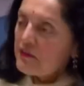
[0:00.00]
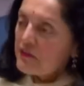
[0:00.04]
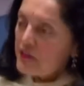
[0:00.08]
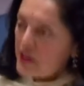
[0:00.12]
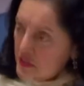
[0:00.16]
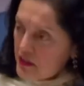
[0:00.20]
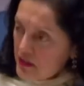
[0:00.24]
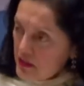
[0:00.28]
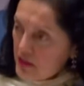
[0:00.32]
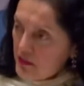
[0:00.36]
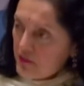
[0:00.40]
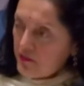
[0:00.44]

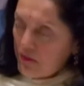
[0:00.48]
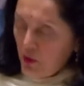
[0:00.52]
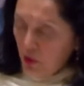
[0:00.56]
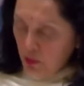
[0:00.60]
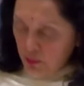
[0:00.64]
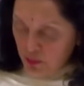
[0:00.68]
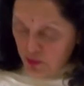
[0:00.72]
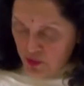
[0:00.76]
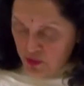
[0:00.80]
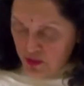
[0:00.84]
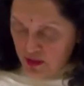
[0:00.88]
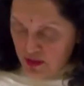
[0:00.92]
First and
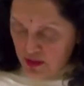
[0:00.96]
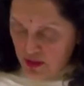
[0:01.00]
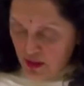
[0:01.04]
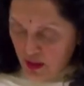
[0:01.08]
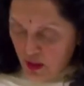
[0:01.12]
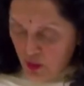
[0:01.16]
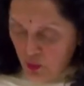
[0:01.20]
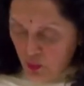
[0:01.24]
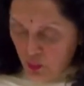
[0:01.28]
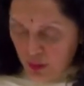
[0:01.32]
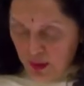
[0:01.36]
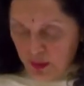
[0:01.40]
foremost,
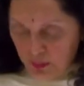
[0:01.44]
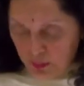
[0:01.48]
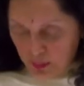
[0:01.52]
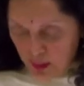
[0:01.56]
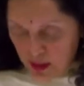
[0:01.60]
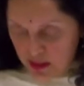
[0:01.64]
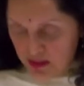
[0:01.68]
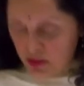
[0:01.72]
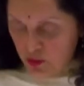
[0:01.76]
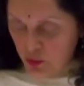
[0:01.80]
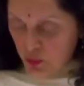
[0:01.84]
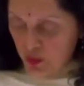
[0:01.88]
we
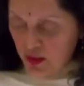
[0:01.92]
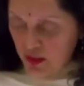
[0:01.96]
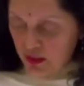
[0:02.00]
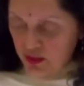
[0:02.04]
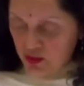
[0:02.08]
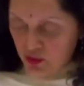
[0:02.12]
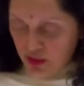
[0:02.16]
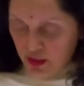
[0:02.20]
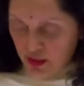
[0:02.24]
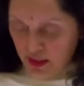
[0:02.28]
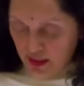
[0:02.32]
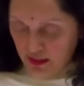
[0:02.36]
must
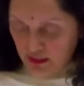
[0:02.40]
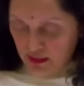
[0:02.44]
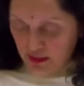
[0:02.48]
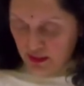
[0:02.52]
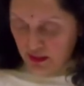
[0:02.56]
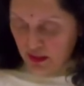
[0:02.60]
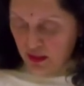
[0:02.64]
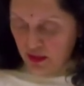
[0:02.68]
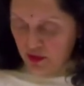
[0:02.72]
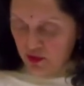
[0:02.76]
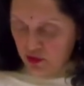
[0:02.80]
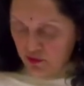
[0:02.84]
work
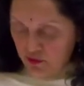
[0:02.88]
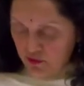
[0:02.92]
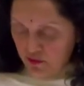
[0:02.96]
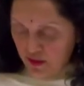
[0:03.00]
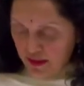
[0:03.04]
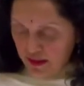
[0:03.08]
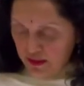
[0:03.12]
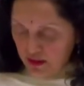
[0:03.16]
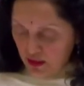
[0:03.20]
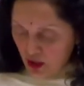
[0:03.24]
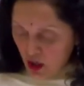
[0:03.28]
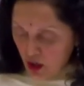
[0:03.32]
together to
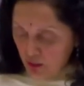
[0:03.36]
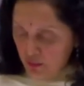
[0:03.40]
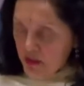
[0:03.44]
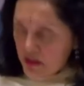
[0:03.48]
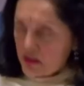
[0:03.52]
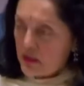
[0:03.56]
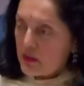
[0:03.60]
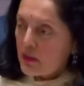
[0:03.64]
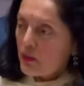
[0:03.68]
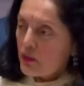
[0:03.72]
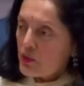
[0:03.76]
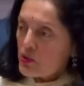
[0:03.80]
find
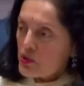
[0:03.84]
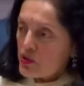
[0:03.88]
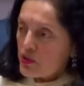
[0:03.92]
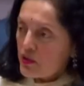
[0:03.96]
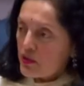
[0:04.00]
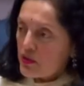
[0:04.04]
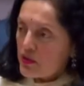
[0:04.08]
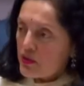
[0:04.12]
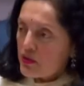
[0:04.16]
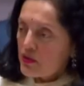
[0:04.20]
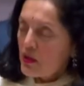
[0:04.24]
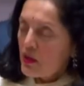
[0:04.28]
common
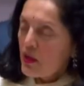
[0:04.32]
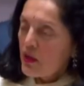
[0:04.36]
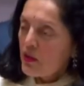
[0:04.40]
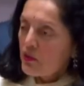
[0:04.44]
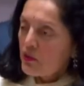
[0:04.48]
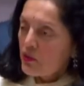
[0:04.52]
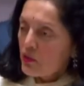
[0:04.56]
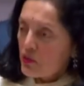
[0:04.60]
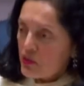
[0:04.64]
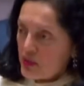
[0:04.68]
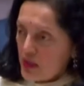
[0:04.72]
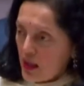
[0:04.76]
solutions
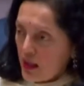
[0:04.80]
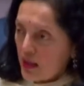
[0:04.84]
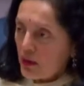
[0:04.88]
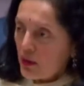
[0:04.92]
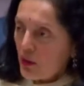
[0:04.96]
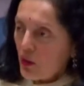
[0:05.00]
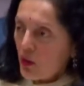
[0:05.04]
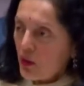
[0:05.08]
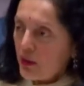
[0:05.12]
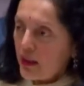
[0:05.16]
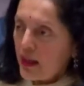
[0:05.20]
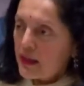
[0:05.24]
through
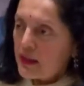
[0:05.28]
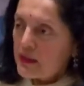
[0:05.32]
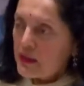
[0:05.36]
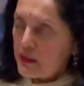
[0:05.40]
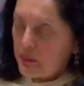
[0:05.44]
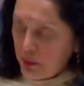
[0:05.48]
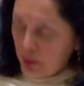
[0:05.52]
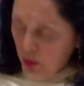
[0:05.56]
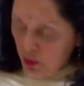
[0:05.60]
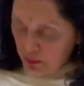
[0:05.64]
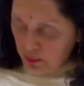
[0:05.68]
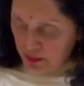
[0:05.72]
dialogue and
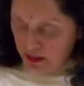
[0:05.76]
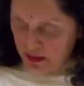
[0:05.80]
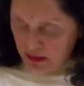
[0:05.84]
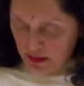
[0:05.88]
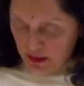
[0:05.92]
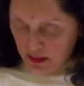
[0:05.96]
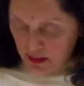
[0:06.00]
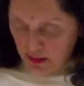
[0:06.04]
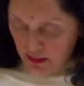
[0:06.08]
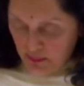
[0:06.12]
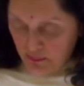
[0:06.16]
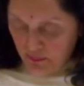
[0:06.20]

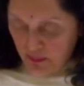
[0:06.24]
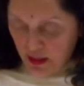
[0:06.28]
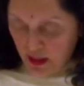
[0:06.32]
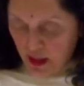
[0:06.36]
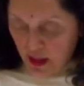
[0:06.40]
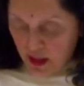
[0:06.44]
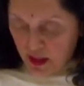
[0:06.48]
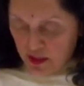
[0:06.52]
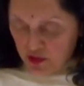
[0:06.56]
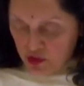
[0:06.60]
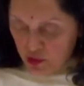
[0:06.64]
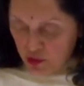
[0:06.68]
diplomacy.
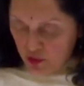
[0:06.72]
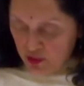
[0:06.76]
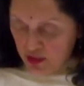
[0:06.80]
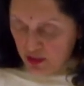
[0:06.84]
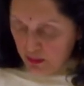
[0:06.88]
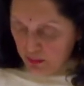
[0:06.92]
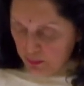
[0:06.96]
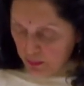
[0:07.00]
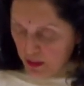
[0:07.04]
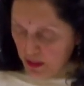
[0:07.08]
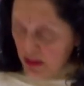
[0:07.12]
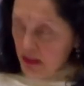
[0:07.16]

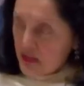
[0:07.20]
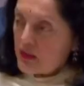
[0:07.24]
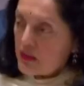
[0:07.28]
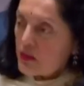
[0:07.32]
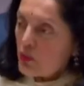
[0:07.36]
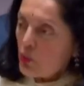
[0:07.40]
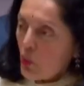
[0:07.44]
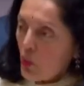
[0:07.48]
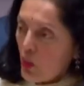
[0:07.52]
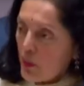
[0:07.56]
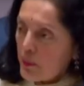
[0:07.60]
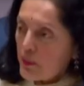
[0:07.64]
Choosing
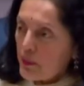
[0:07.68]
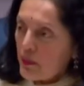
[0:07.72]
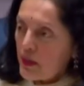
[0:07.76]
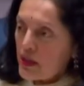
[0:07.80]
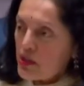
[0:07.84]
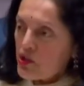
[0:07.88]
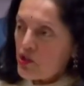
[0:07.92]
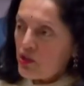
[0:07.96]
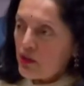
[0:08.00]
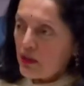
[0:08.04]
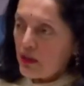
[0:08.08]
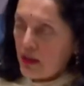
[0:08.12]
peace,
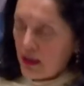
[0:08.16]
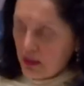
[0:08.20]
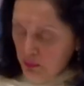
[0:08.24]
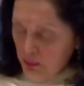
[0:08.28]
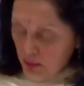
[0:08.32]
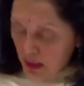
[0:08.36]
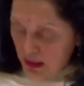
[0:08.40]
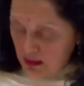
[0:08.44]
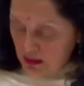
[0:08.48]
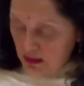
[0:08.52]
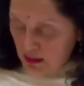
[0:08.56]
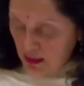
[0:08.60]
cooperation,
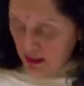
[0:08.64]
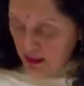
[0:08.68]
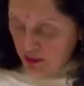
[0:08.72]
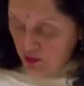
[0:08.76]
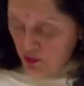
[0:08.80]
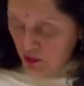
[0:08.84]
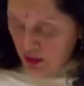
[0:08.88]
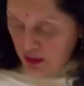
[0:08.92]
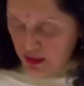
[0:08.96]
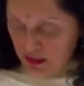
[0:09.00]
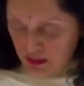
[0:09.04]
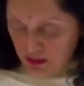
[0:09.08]
and
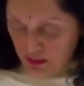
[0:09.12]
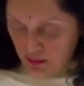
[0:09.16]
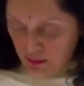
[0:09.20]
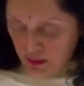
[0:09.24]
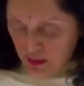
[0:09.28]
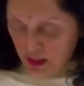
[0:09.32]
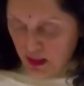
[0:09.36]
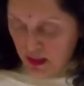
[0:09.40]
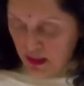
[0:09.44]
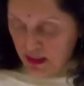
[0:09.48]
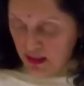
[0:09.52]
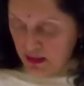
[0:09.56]

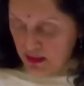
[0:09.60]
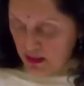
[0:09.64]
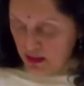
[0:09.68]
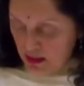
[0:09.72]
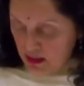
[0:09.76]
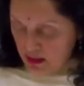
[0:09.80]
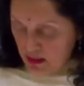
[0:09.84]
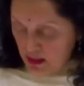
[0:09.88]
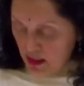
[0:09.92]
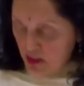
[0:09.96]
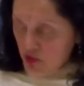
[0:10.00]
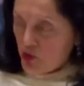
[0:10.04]
multilateralism is
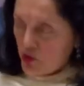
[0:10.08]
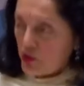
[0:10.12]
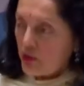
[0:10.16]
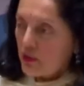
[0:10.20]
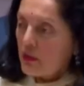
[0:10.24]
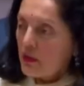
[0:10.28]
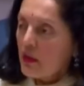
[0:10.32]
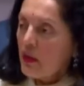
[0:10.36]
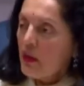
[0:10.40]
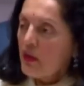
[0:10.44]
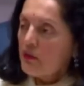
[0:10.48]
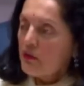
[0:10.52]

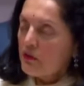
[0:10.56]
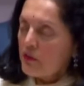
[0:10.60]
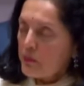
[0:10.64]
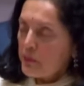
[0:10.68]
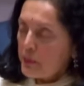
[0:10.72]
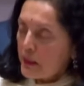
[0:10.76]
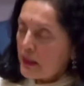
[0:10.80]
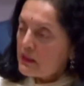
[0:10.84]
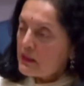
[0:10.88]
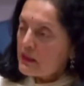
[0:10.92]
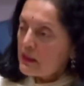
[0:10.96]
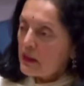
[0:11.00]
essential for
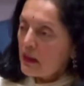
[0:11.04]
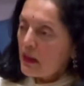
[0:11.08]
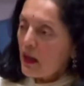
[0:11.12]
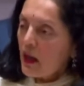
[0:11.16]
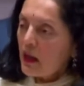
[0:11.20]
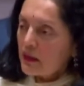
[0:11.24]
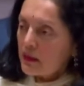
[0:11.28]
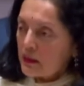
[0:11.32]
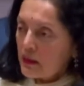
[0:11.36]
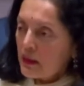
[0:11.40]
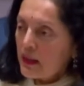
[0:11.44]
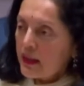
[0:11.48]
building
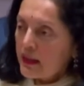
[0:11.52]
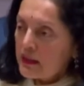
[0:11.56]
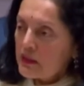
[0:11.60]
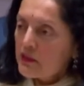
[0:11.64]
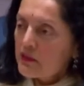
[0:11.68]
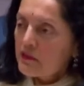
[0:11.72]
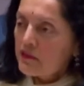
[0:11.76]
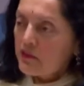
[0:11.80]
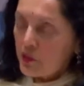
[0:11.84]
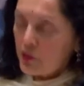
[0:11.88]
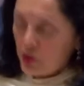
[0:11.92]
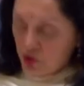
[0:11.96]
our
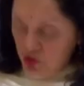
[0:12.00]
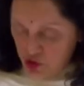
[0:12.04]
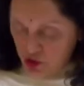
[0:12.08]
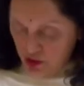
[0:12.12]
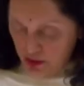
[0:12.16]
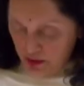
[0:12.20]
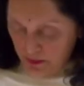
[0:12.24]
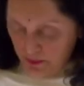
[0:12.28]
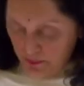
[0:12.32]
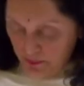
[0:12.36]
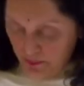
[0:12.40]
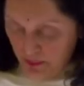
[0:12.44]
collective
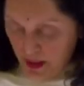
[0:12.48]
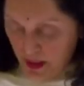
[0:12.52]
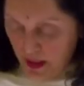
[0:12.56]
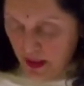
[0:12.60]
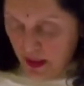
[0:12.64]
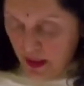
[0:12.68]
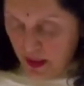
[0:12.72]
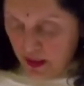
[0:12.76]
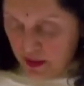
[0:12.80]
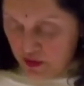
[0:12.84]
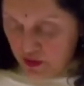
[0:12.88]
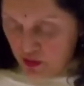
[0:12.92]
future.
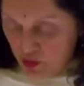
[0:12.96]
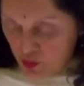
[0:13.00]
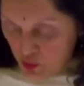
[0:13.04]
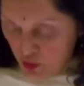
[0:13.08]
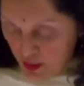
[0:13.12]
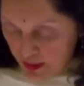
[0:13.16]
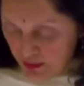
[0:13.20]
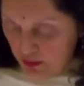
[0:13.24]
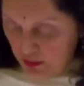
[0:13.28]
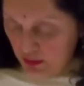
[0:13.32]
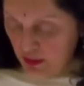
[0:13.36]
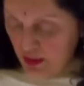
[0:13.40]

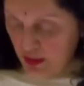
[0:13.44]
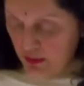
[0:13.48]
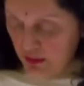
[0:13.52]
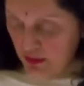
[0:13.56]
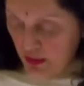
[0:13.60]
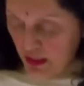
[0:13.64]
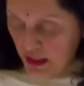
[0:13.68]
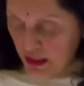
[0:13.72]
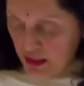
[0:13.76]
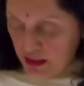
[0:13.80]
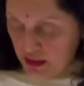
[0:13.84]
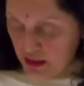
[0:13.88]
Strengthening
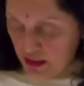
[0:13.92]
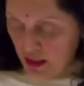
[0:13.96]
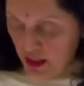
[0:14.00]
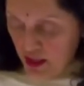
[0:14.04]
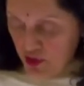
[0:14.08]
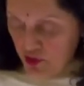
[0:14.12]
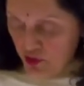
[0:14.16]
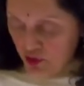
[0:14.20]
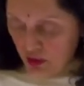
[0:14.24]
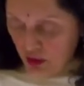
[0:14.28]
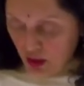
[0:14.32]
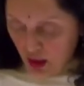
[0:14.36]
the
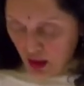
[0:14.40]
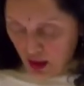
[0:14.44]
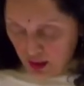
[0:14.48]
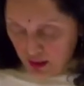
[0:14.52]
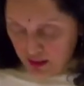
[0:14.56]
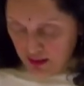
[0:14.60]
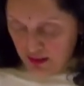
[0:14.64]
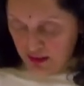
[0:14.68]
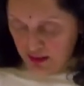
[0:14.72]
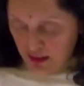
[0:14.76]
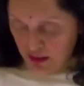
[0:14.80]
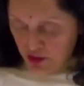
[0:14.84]
international
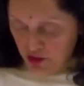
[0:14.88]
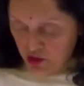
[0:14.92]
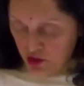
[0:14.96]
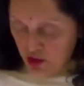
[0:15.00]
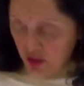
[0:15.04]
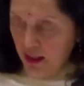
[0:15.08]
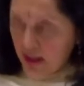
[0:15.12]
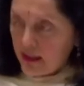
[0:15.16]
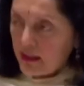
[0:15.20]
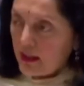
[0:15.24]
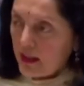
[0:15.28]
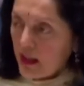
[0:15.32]

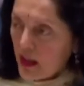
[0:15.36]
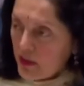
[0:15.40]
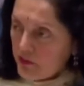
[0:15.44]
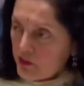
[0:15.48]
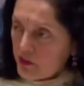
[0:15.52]
architecture and